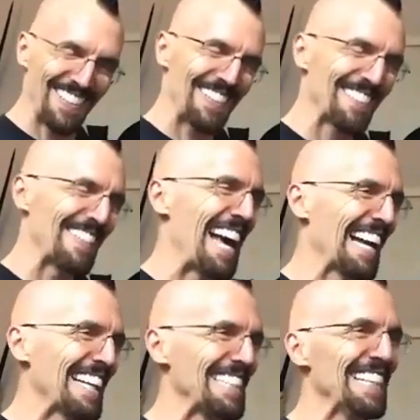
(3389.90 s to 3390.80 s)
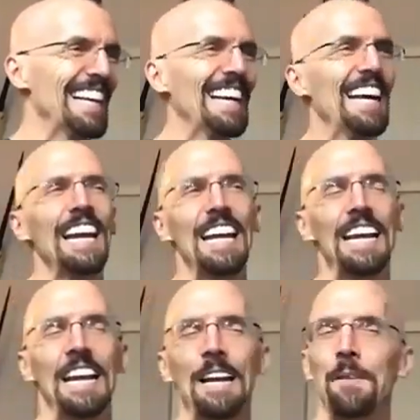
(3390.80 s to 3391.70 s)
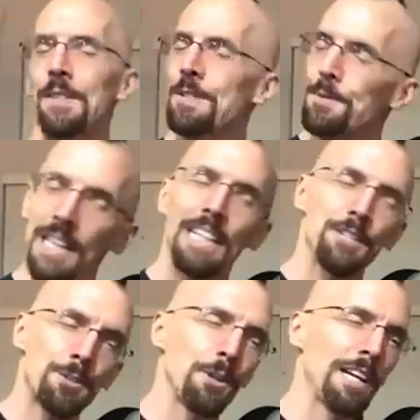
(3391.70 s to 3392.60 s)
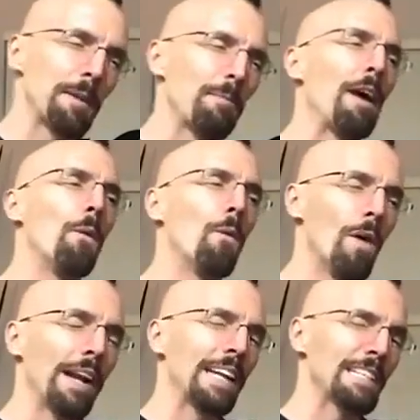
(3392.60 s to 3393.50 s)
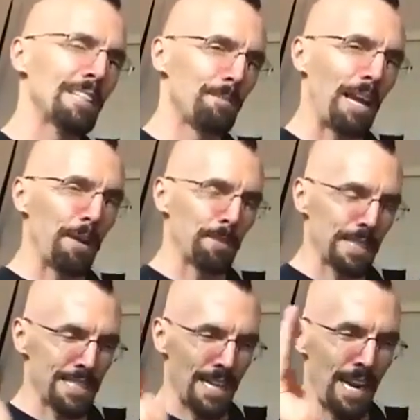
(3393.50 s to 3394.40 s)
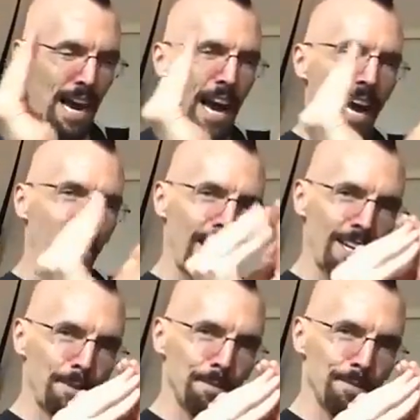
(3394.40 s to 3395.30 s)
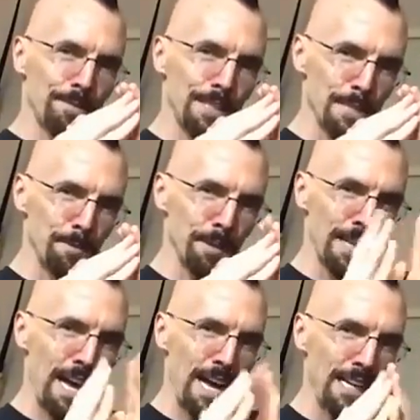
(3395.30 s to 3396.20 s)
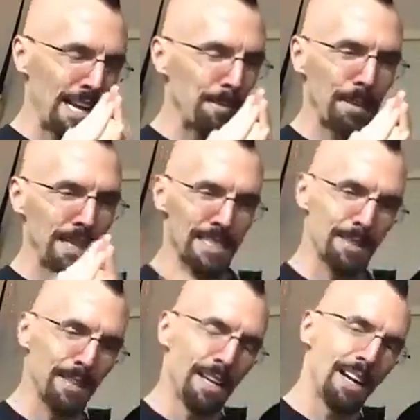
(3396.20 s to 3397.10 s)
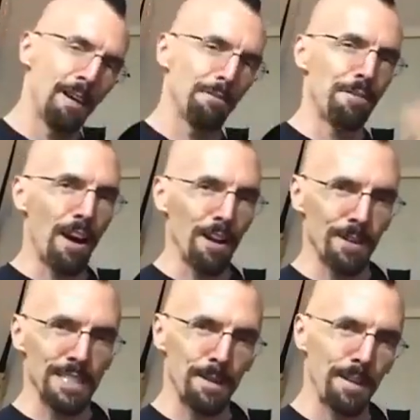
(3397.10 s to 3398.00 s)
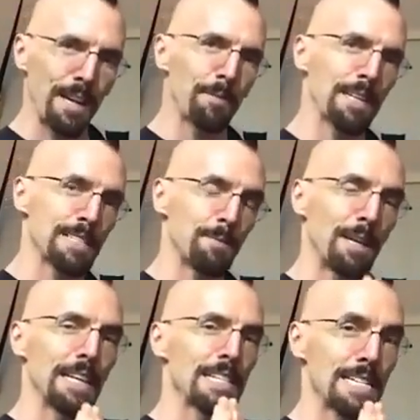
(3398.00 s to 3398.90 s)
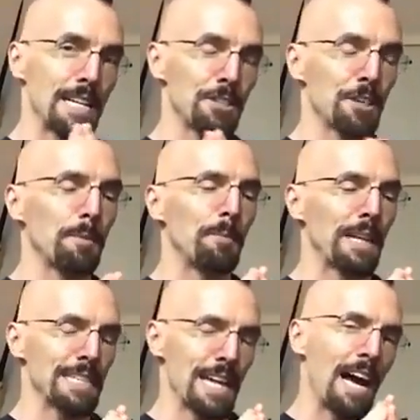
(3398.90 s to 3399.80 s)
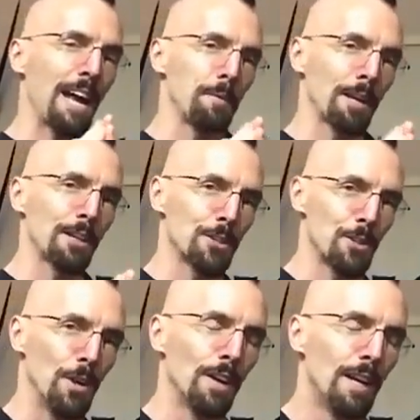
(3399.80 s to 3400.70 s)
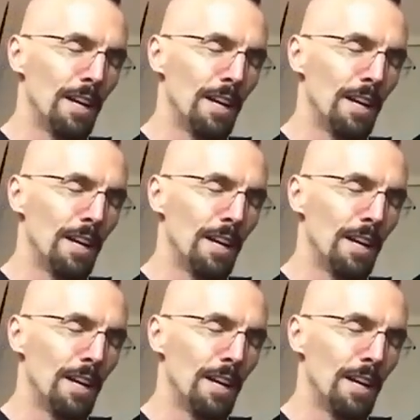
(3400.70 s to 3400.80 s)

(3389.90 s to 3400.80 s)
Very fanatical. And it was really, truly about wanting to be able to say, I am disciplined, not because I'm following somebody, not because somebody else says I should, but because I am in control.